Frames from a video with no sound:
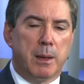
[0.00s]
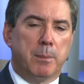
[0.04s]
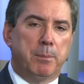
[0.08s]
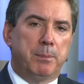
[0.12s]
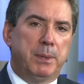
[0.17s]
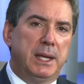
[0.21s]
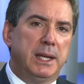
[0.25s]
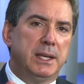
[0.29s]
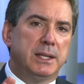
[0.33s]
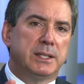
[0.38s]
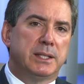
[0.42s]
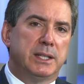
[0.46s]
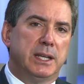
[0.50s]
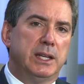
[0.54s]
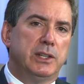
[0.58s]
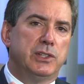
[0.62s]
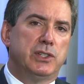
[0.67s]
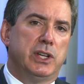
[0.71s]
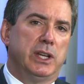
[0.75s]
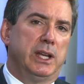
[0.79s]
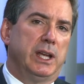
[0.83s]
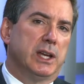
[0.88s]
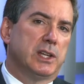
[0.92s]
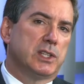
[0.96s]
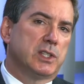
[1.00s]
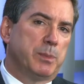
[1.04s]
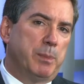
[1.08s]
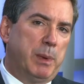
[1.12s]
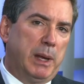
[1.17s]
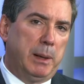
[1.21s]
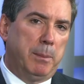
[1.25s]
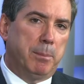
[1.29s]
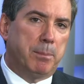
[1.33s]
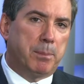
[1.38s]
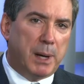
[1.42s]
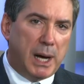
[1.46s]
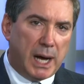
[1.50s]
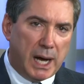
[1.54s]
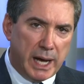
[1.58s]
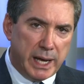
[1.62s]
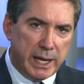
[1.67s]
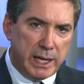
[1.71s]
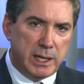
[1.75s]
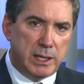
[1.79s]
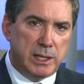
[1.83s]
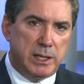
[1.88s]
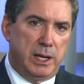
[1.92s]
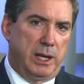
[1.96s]
PCG has been
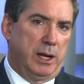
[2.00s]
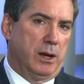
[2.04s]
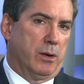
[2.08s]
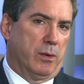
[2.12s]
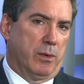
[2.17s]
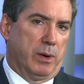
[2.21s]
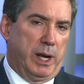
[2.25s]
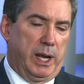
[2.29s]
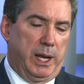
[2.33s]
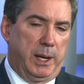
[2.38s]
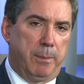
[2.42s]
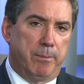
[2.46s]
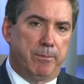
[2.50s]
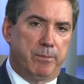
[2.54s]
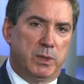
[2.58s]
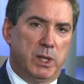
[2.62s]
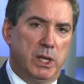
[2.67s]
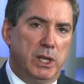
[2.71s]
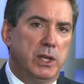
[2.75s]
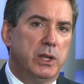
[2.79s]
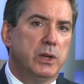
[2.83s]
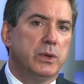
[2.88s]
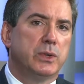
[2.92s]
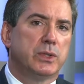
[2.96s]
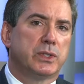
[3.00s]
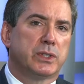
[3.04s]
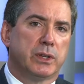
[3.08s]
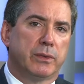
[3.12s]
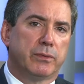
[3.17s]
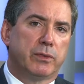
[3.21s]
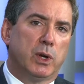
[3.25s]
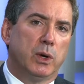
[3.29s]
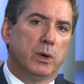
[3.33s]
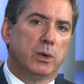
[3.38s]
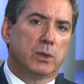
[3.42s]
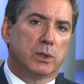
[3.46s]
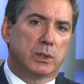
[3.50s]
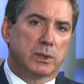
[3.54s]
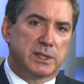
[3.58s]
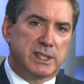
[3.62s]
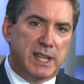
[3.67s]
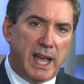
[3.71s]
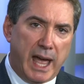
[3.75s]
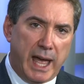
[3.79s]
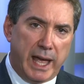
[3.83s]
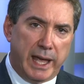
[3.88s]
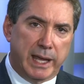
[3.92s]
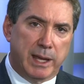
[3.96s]
pioneering the use of Google
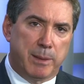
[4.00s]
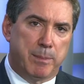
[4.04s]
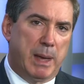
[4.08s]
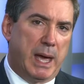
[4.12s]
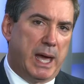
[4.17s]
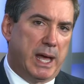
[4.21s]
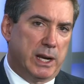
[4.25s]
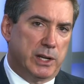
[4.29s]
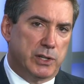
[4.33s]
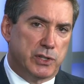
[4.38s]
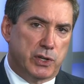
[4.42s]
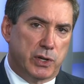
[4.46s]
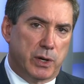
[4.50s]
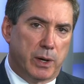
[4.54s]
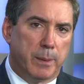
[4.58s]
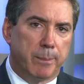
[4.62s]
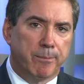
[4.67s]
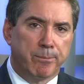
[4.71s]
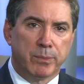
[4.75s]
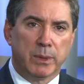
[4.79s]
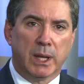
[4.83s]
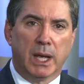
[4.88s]
Tag Manager